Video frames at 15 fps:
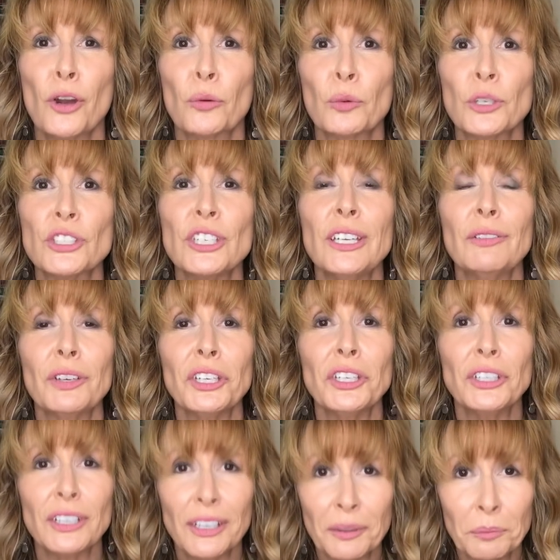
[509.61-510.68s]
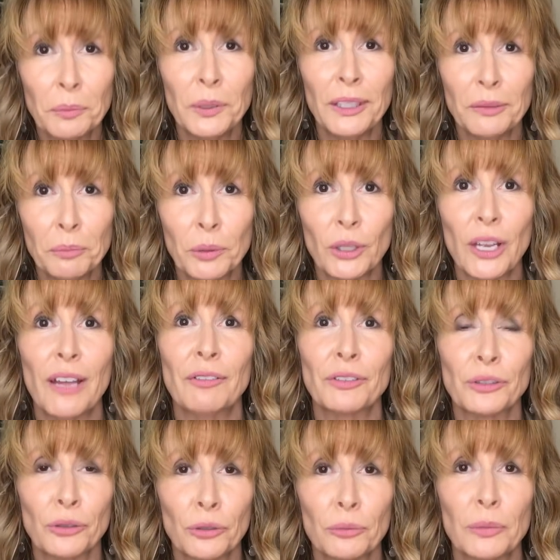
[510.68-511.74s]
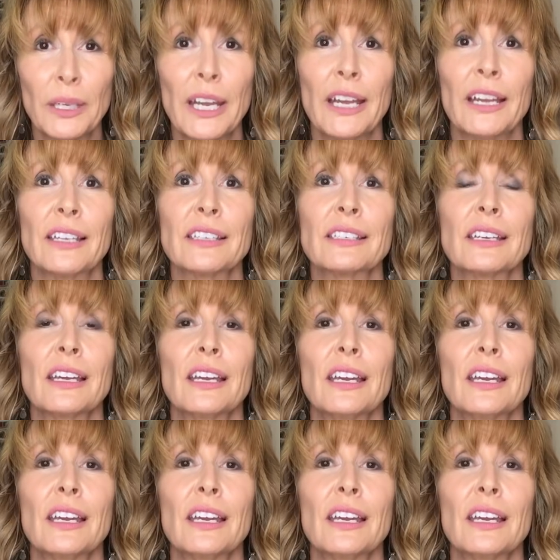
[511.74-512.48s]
which even young people have told me has